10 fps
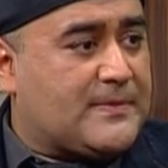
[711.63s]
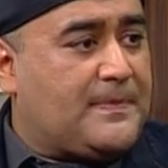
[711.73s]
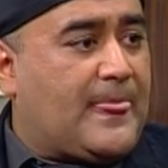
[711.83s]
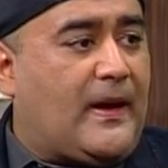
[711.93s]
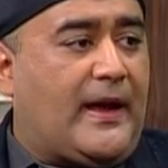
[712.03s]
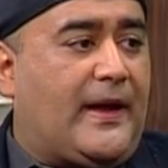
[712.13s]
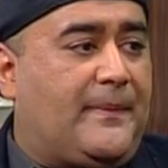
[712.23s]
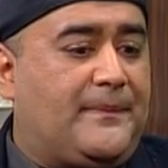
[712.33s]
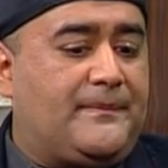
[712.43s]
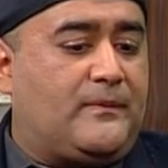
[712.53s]
Mm -hmm.
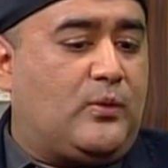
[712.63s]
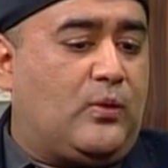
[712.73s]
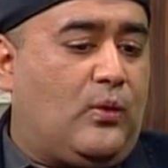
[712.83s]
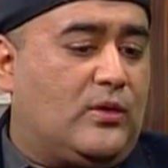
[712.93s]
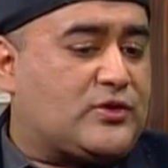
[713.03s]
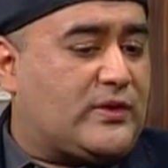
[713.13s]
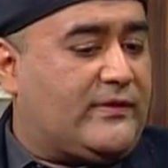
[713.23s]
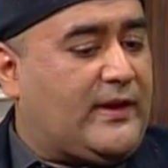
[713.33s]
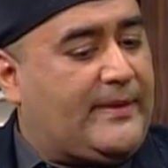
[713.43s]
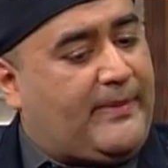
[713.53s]
um, we'll sort
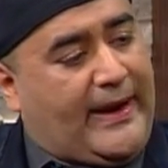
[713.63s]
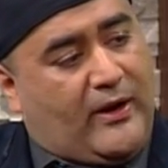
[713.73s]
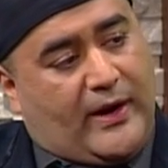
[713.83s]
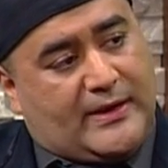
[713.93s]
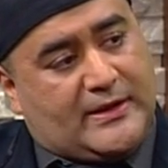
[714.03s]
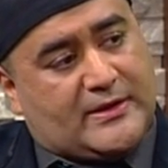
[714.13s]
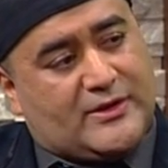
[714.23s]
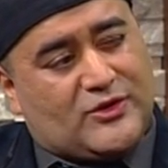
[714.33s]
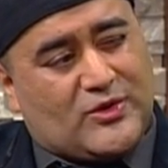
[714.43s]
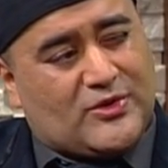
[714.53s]
of like bang out ideas
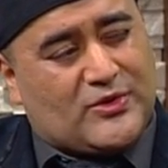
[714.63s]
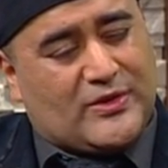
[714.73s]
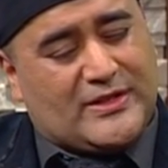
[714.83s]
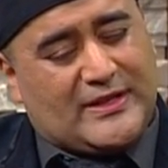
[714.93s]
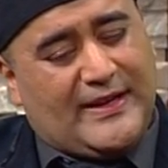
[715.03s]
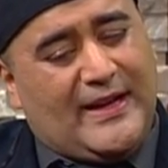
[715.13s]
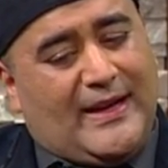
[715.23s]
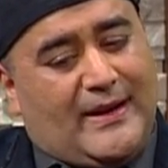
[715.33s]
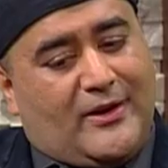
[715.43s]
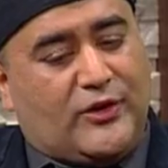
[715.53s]
and sort of, sort of see
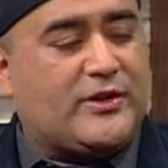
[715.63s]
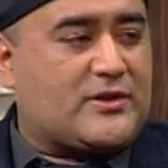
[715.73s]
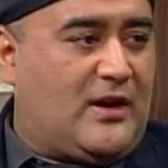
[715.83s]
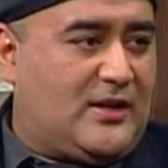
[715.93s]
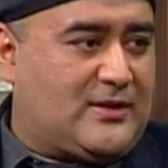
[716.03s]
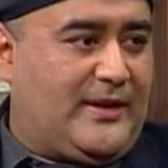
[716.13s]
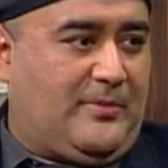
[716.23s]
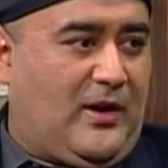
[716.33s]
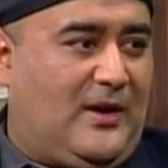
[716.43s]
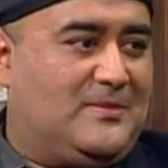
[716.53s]
could this cause any
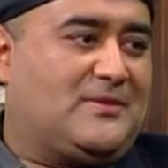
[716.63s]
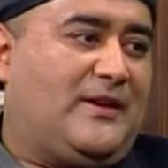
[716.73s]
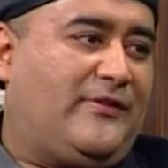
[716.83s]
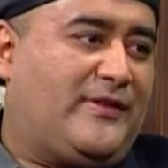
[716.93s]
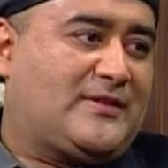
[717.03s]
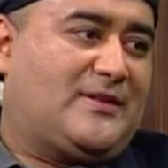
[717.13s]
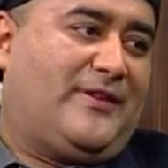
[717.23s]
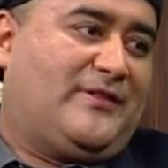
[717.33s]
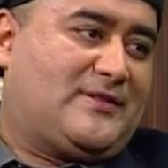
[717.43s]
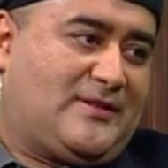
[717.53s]
problems. If it's
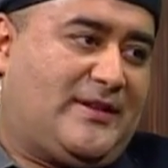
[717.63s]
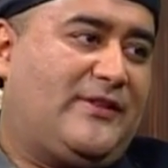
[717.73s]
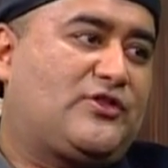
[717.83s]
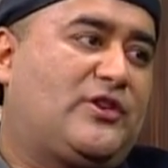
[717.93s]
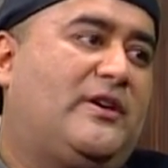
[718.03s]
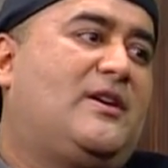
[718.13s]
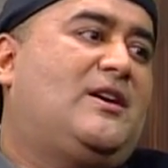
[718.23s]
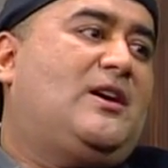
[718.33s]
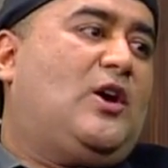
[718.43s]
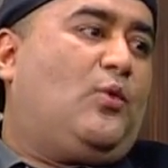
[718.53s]
if it's a safe shirt,
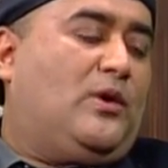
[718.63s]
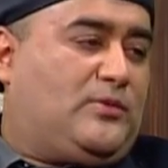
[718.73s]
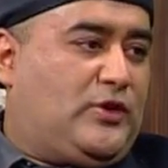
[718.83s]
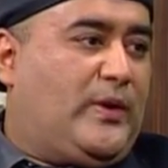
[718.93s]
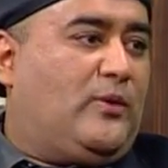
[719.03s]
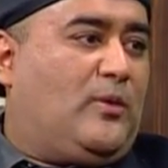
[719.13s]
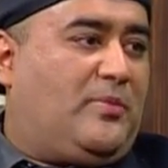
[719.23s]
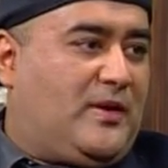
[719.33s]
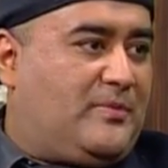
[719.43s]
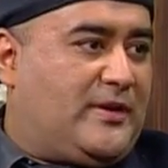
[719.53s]
mm -hmm. we'll do it. We'll
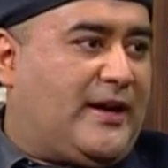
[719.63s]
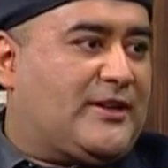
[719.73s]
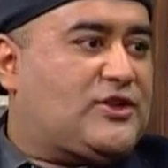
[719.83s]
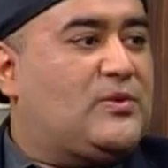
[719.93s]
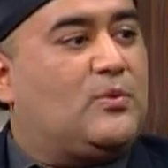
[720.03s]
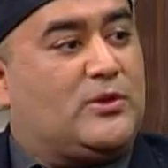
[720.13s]
put in production.